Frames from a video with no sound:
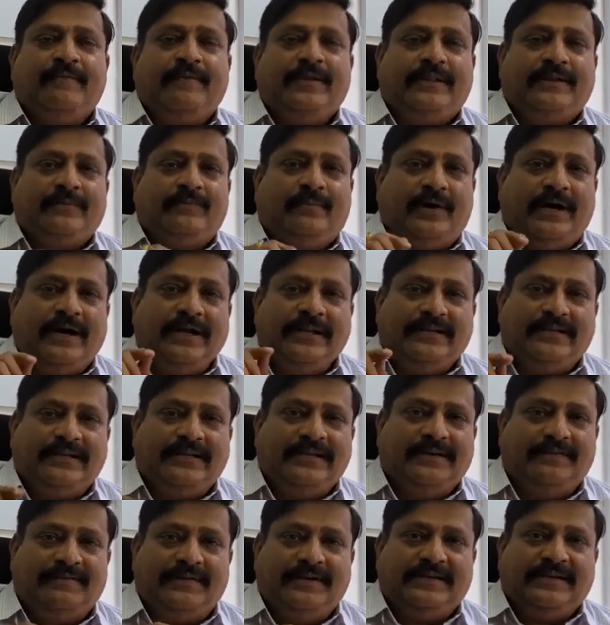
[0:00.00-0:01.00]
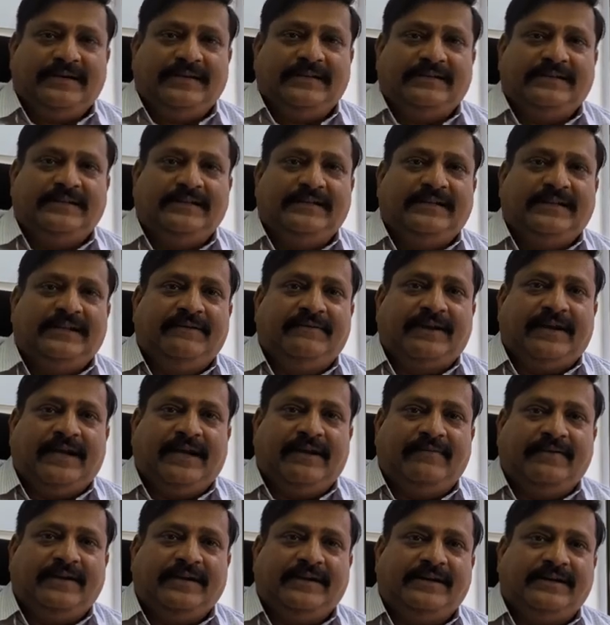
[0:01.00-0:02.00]
With 0.3 efficiency, they were
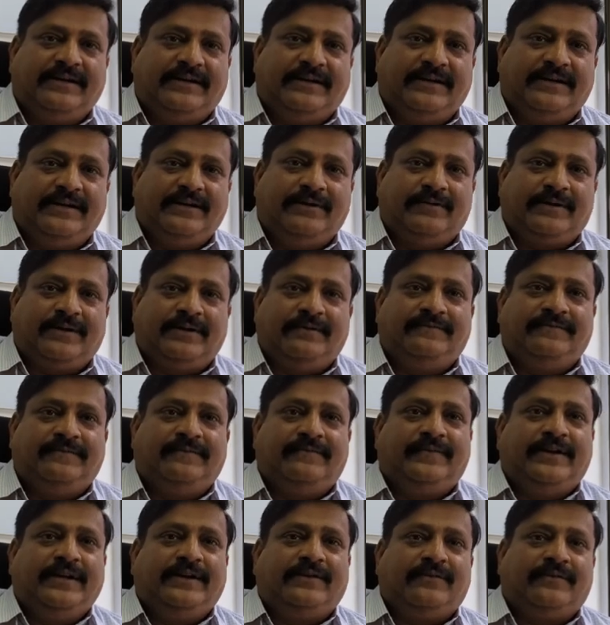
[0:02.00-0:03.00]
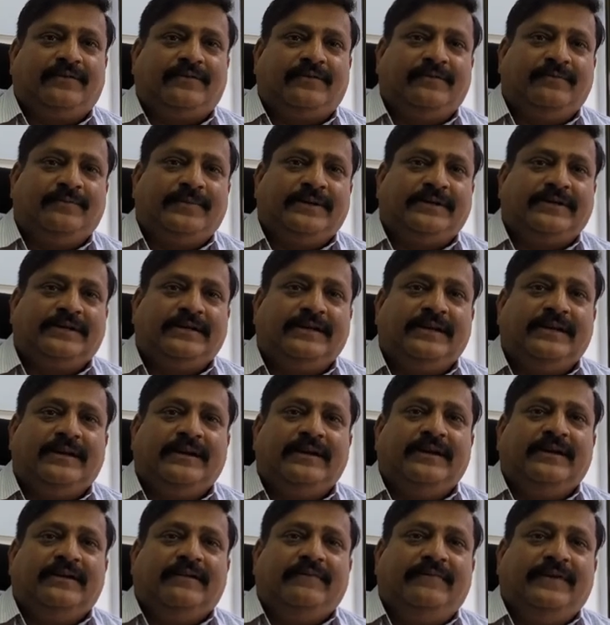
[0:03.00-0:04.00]
having a turnover of 50 crore rupees.
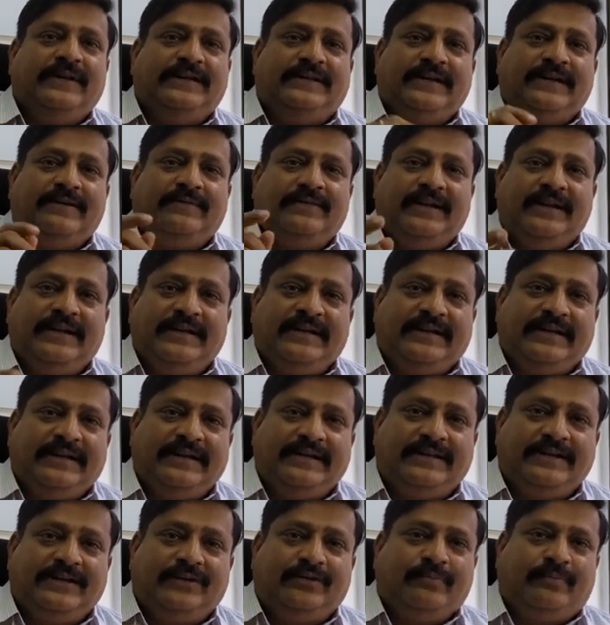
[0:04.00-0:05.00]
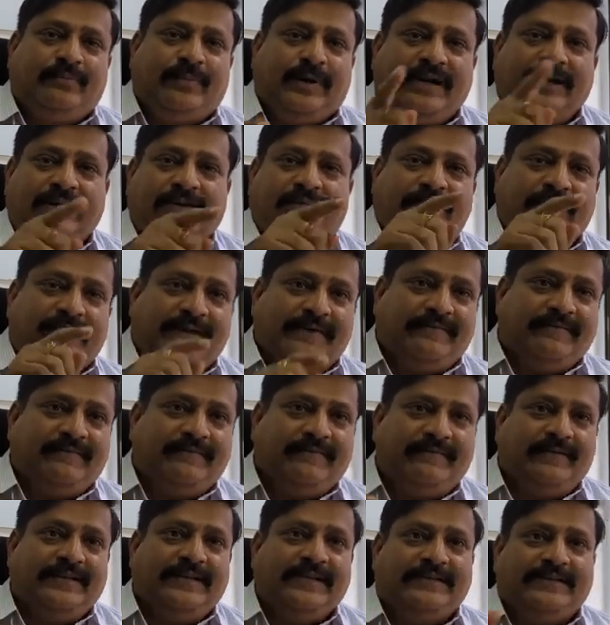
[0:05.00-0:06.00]
We said we'll increase it to 0.5
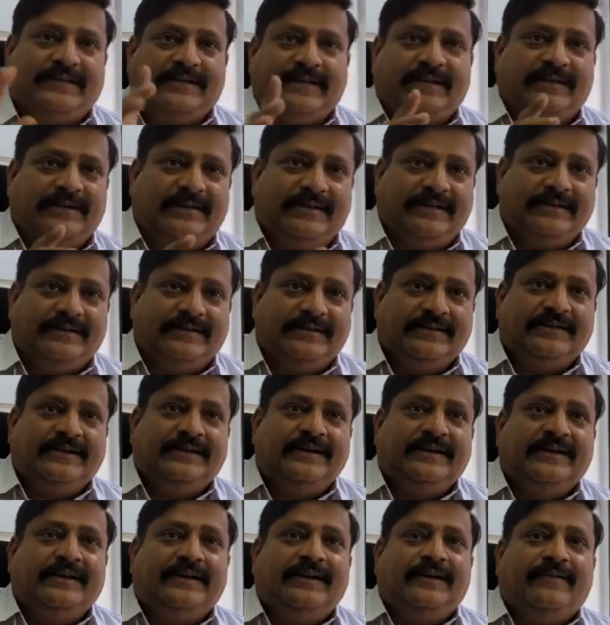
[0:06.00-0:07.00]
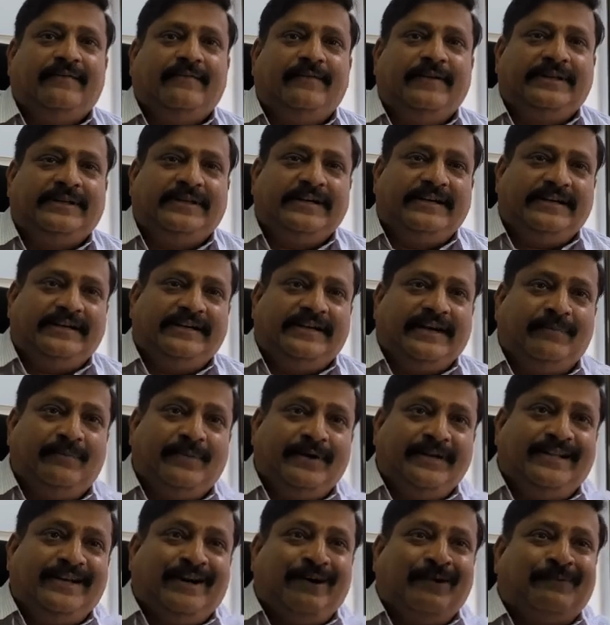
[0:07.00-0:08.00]
with this technology, which will
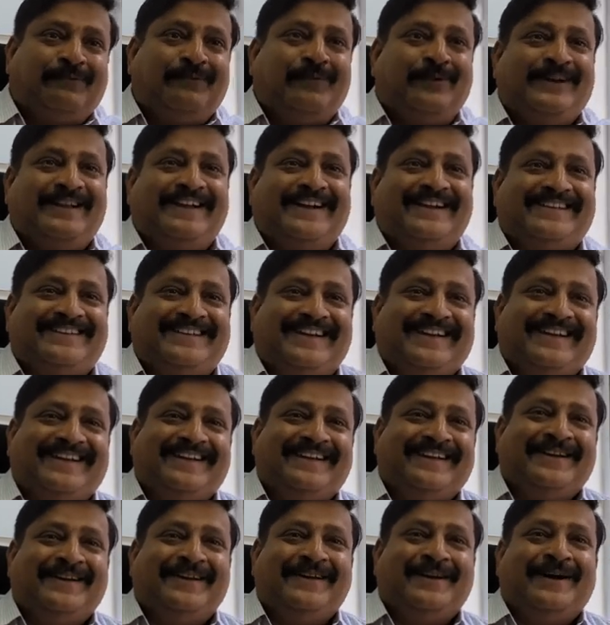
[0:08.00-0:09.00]
double the output that side.